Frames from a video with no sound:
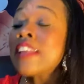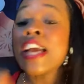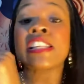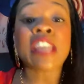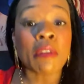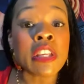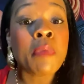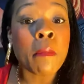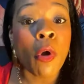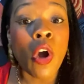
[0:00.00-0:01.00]
than some of these
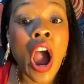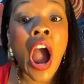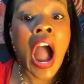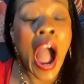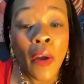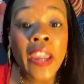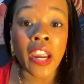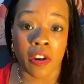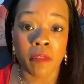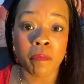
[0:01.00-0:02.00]
people out here.